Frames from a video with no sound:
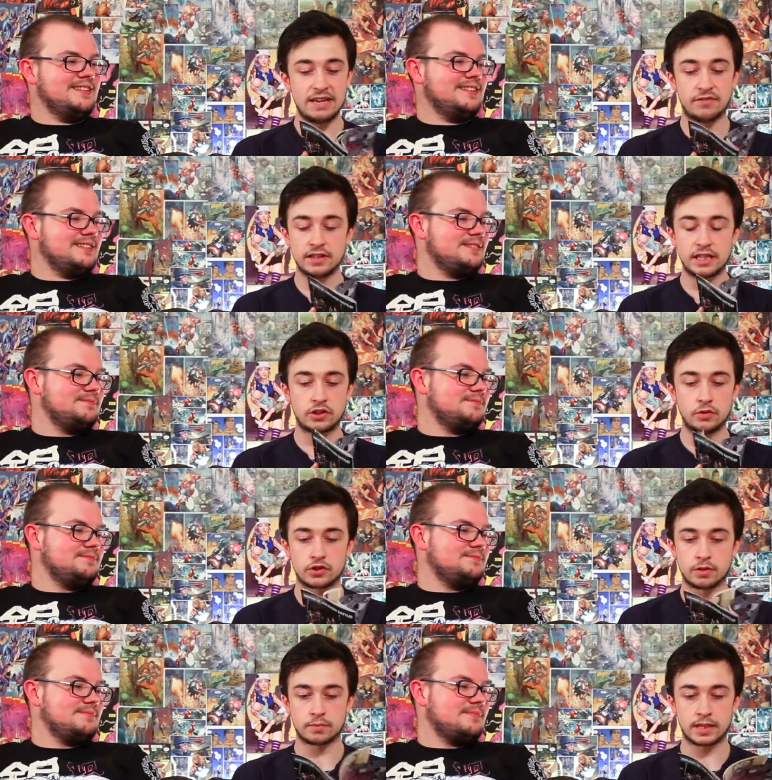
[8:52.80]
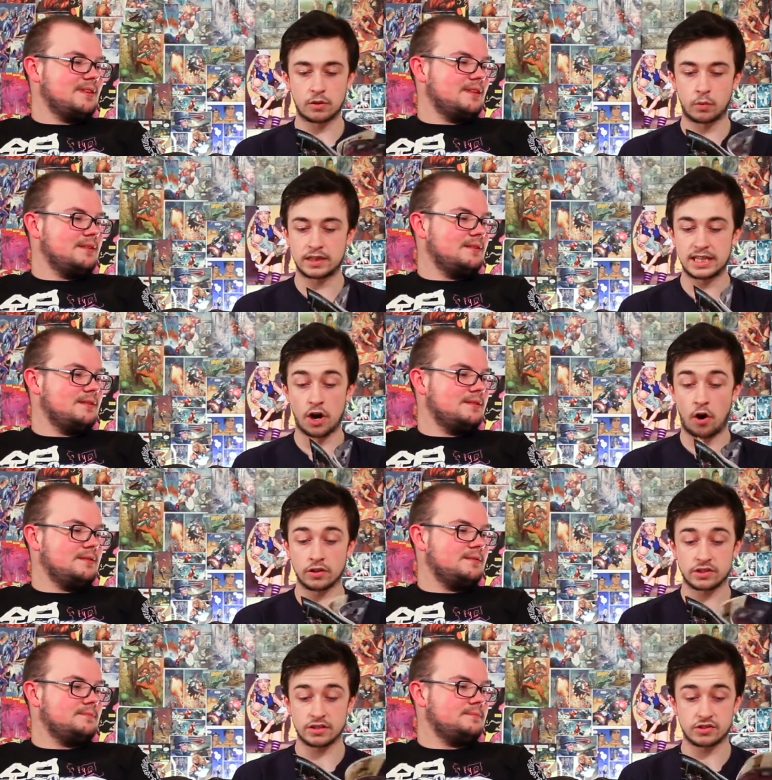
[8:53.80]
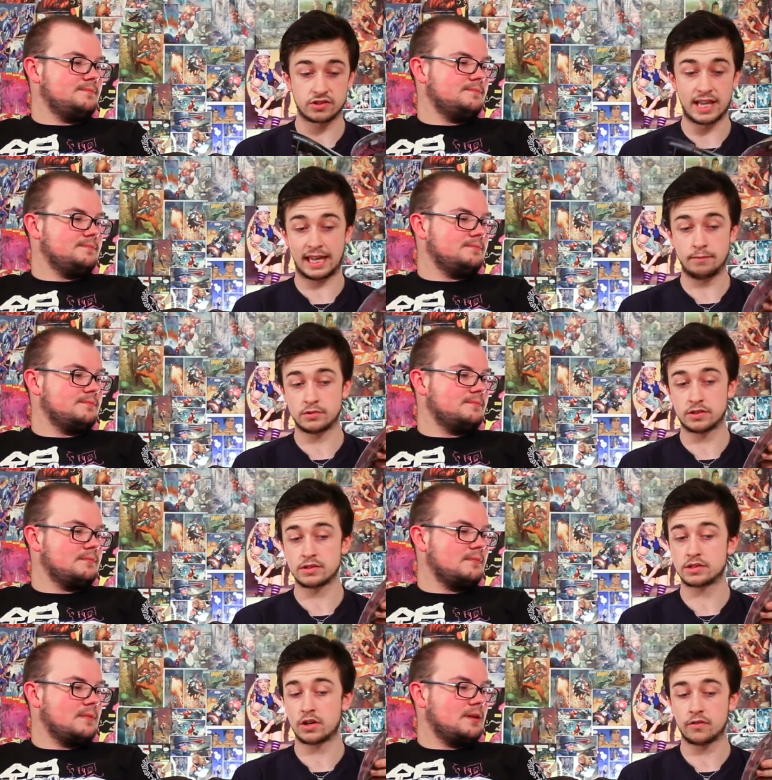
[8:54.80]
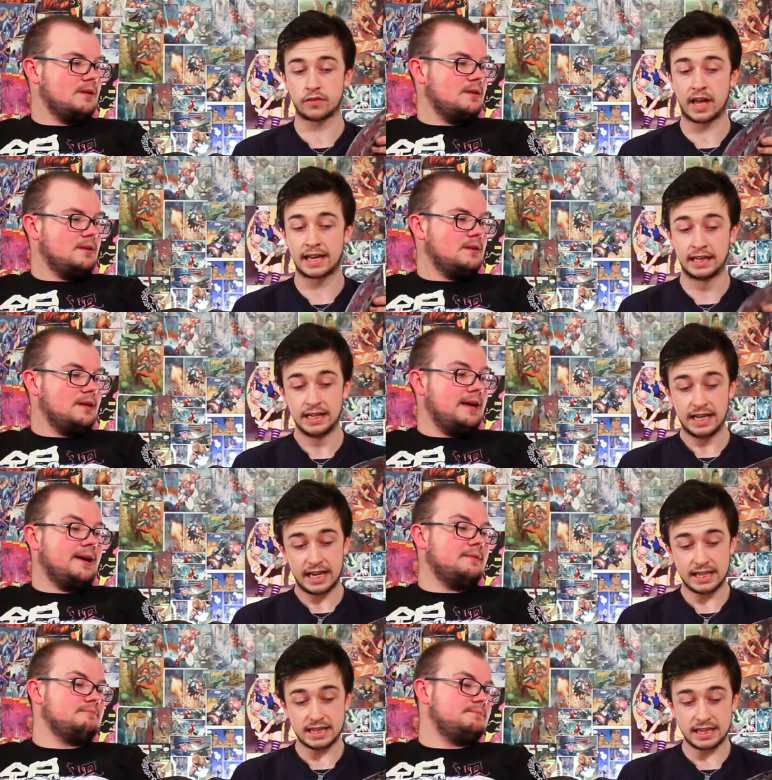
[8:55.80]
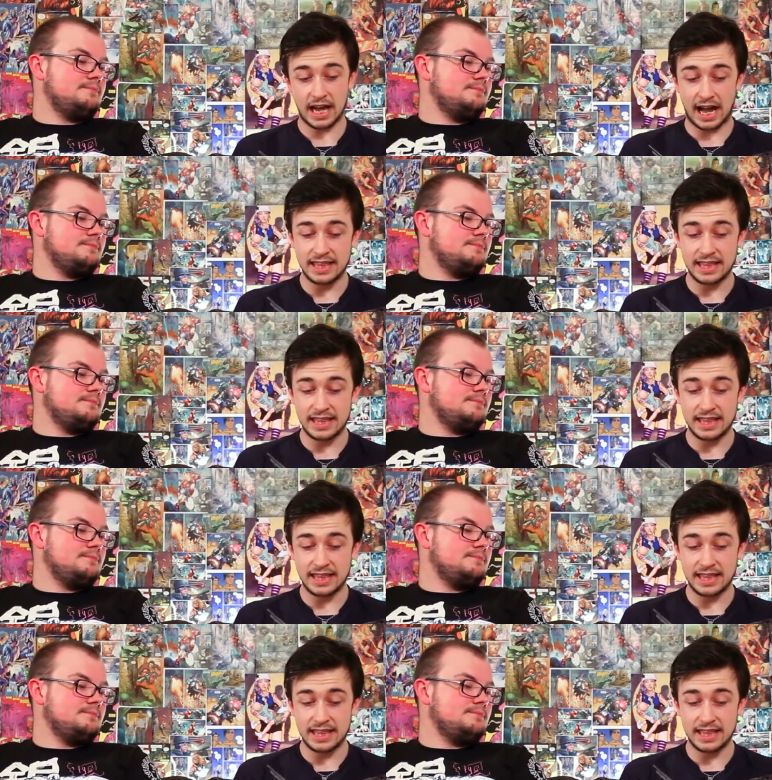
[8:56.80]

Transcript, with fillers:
Speaker 1: even they do something with the artists' names and stuff. Like, yeah, it,